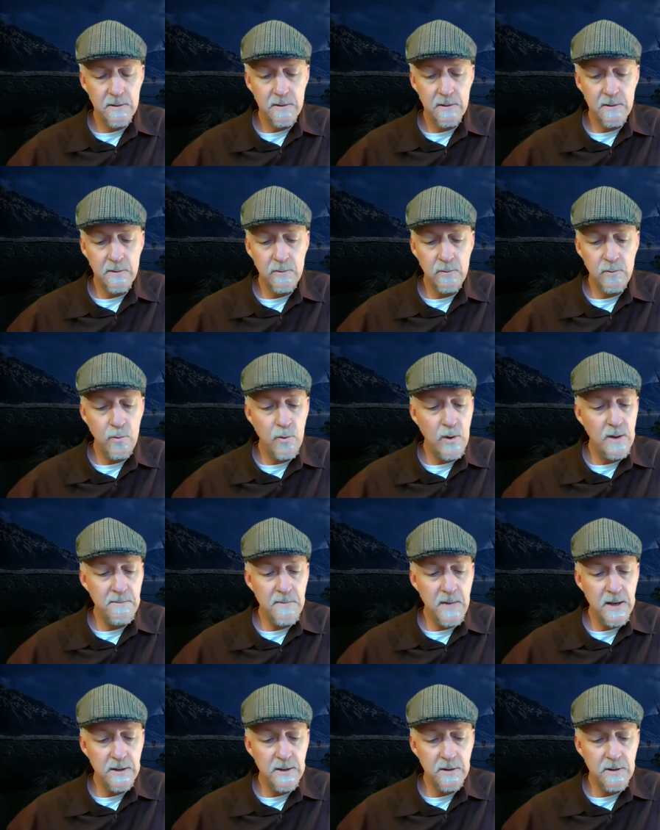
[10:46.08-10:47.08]
One
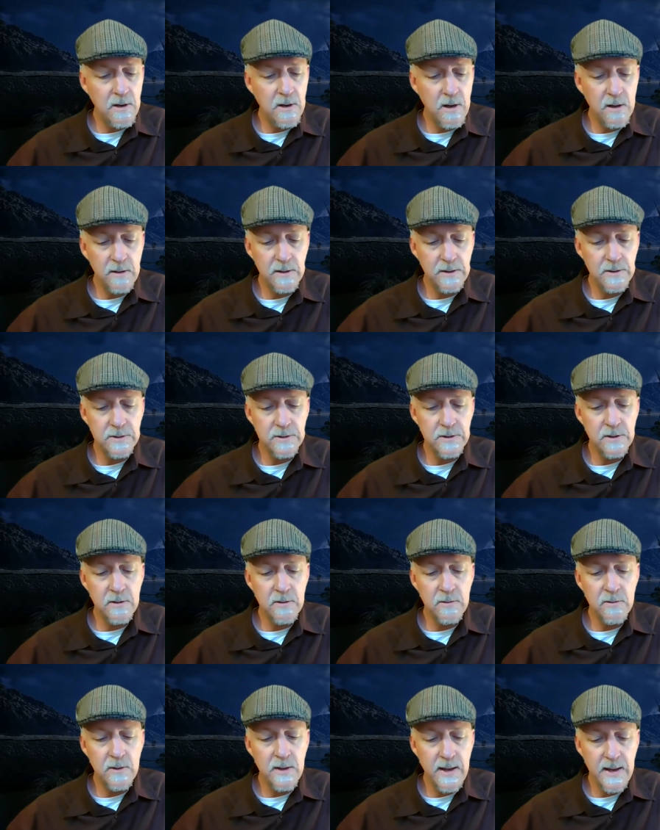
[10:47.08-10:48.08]
might call it
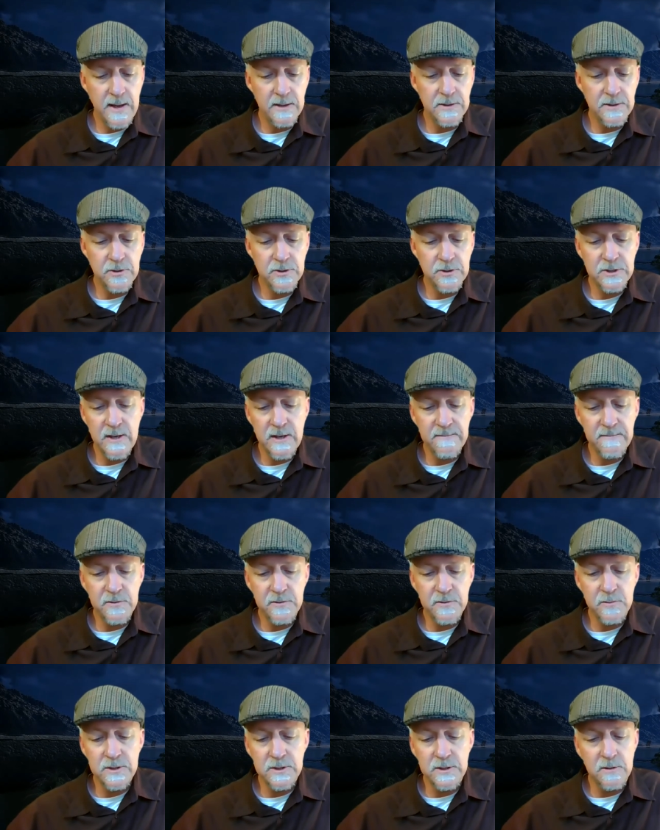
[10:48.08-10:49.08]
so, answered
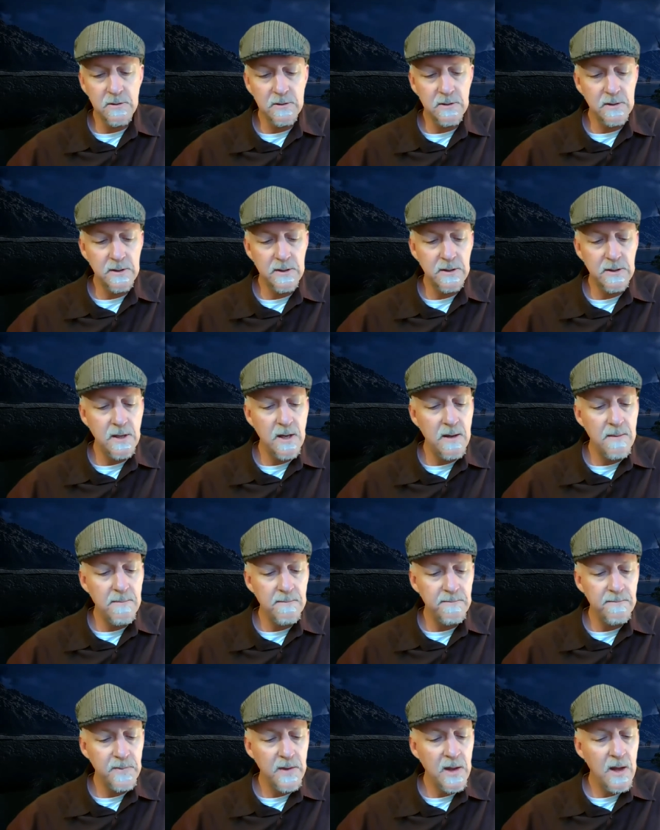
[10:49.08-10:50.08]
Sheftu silkily.
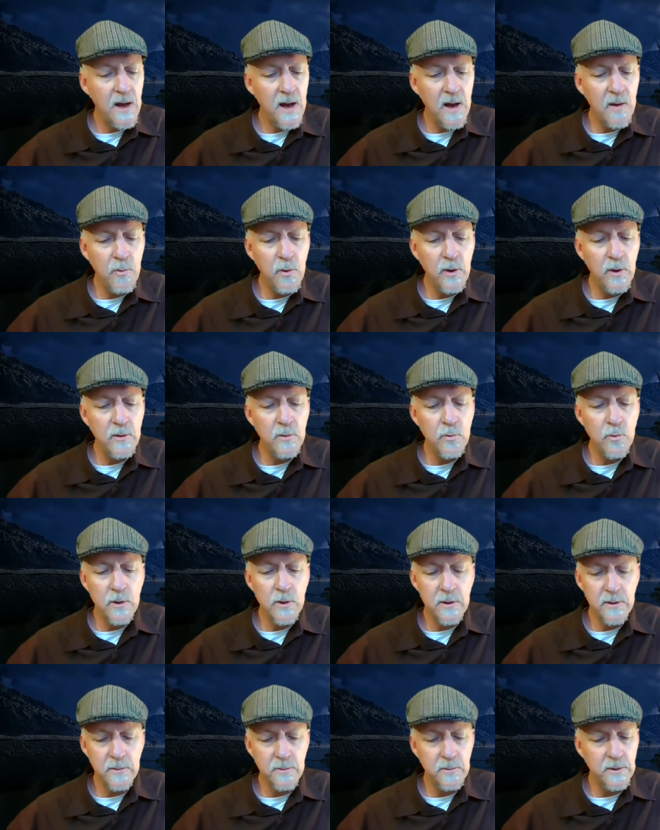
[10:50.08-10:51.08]
Come, I want a
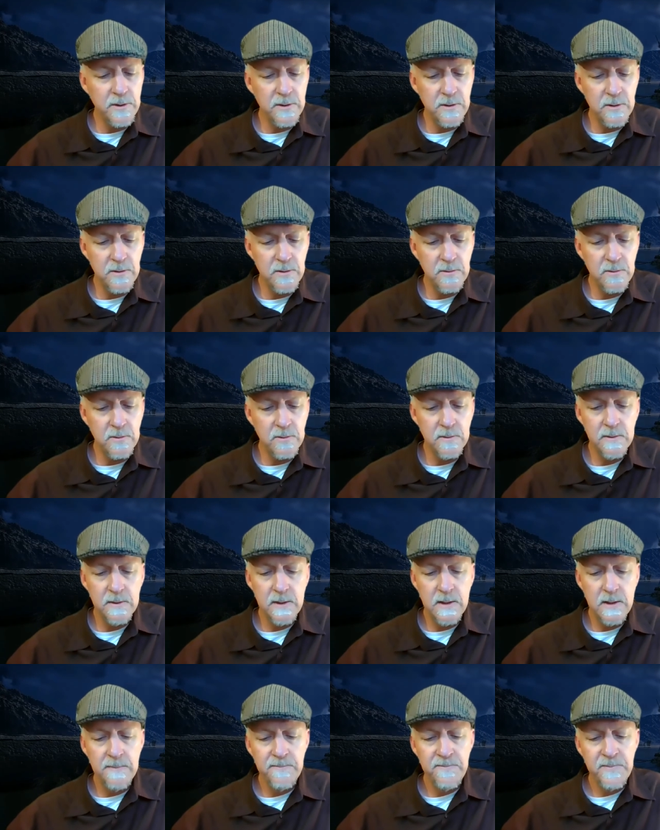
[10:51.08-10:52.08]
word with you.
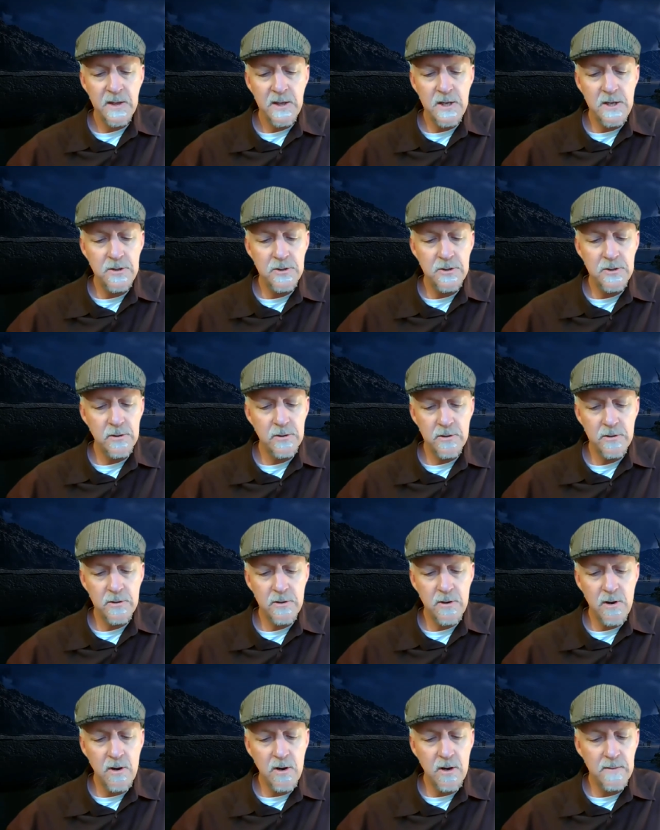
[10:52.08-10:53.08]
He took her
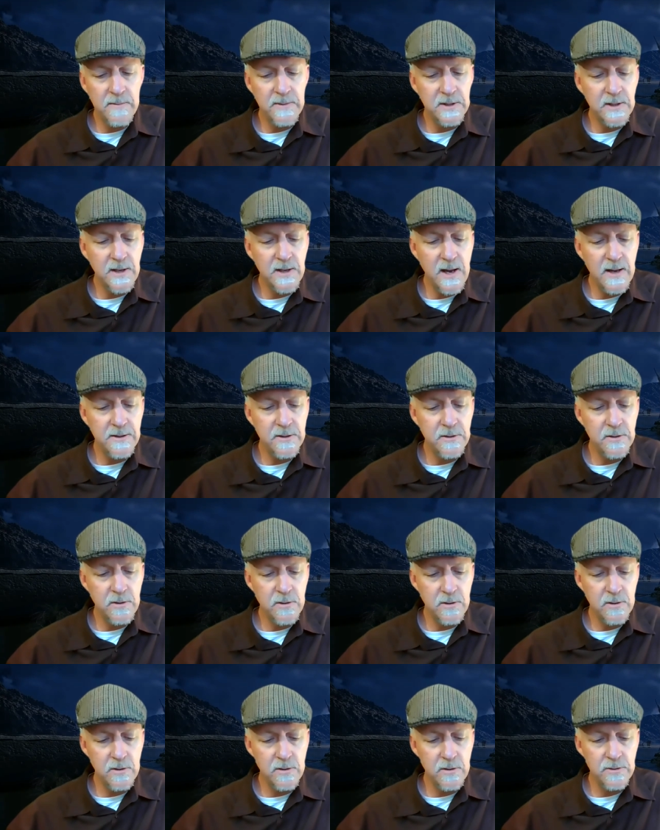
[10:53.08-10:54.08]
arm and guided
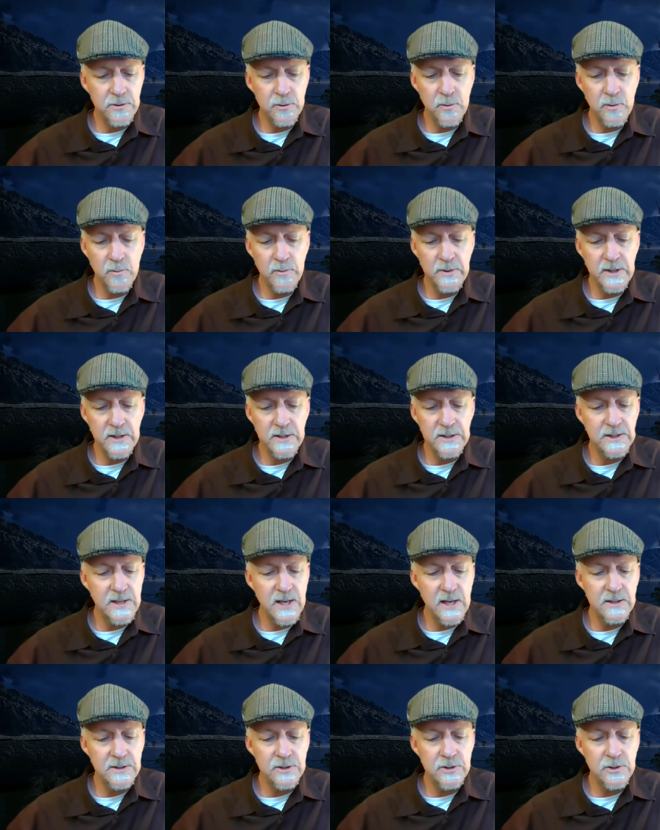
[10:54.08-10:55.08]
her to a
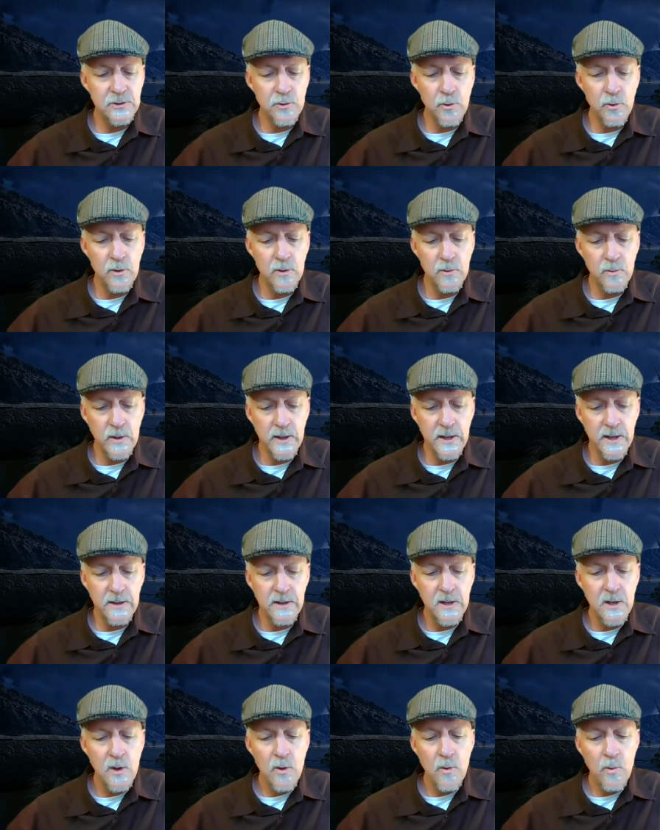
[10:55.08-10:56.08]
recessed doorway,
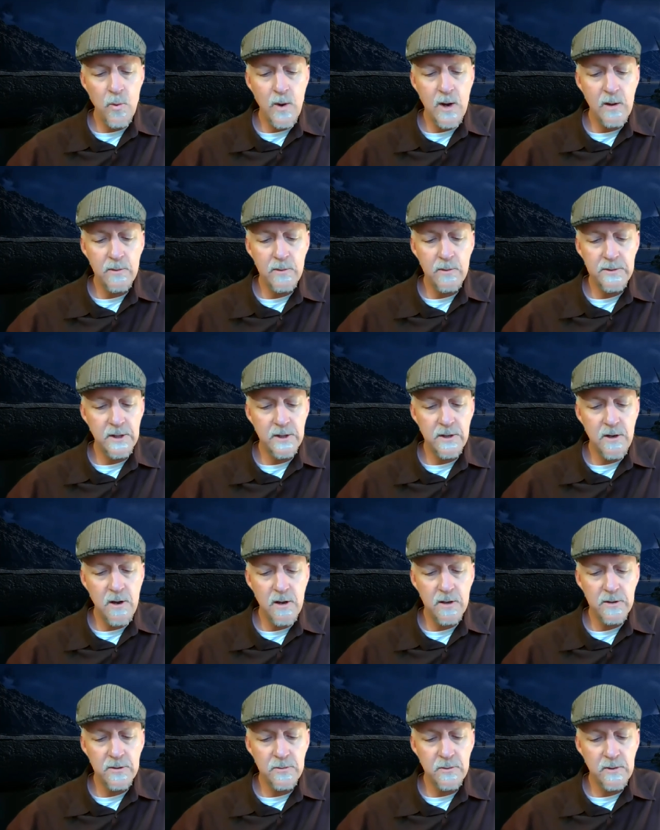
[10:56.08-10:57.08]
while
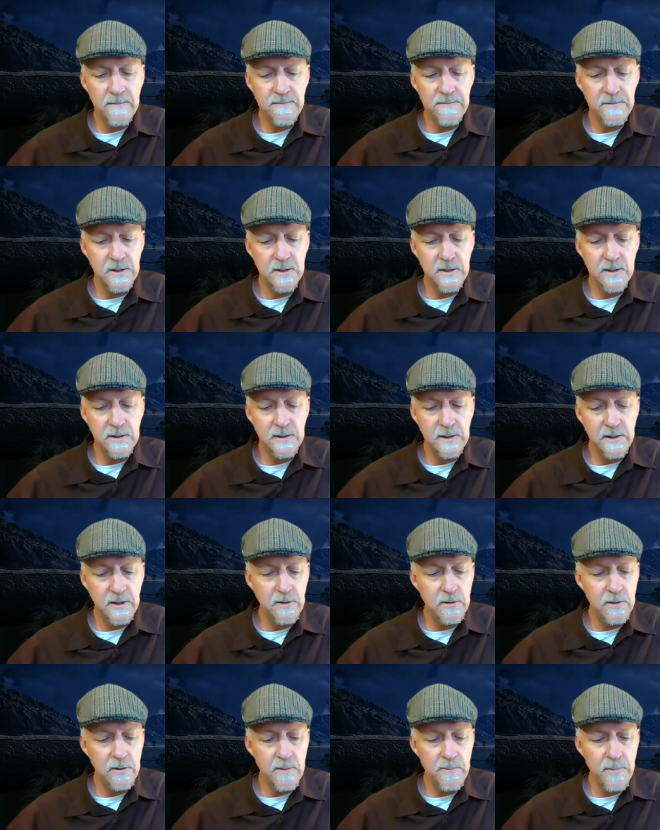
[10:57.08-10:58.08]
Nekonkh drifted a
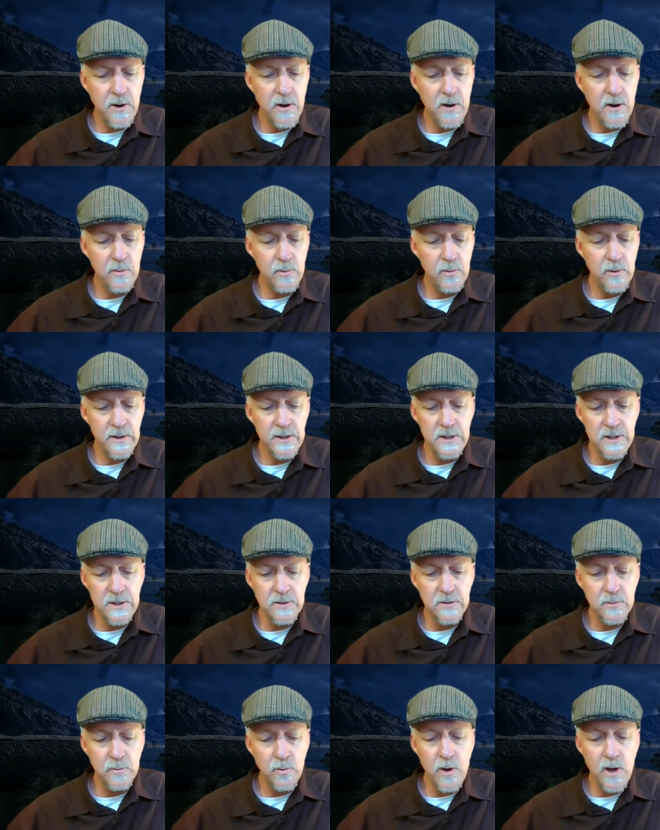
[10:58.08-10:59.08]
little apart where he
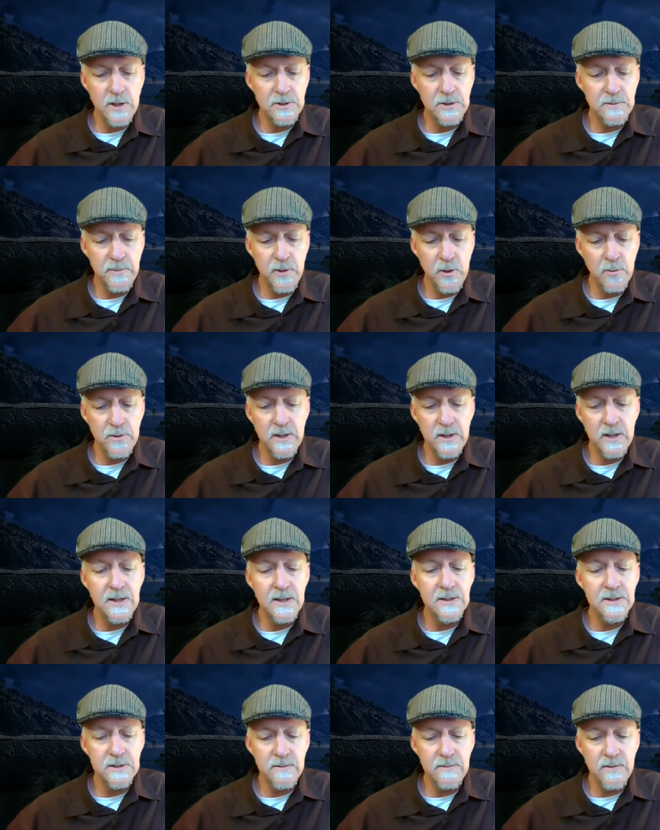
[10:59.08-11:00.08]
could watch both
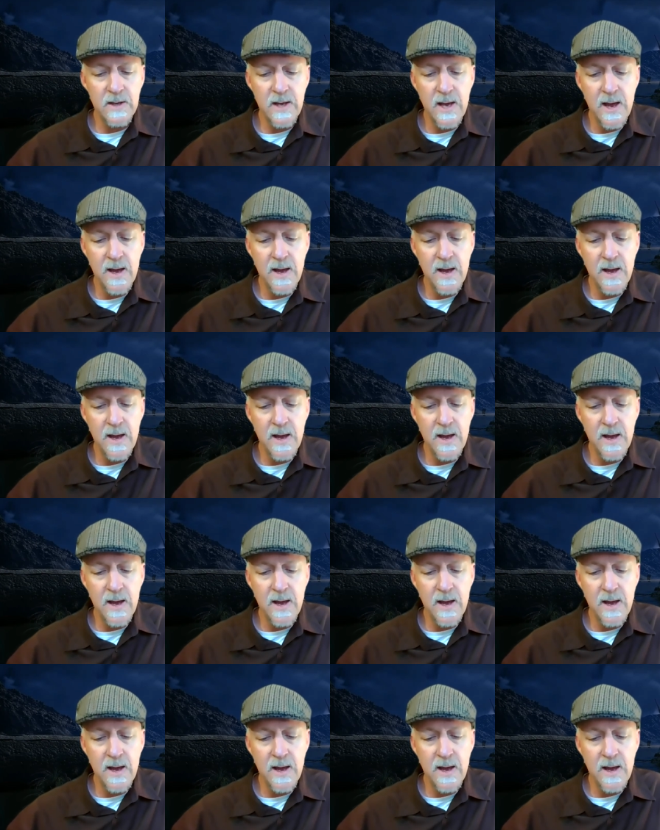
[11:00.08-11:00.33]
ends of the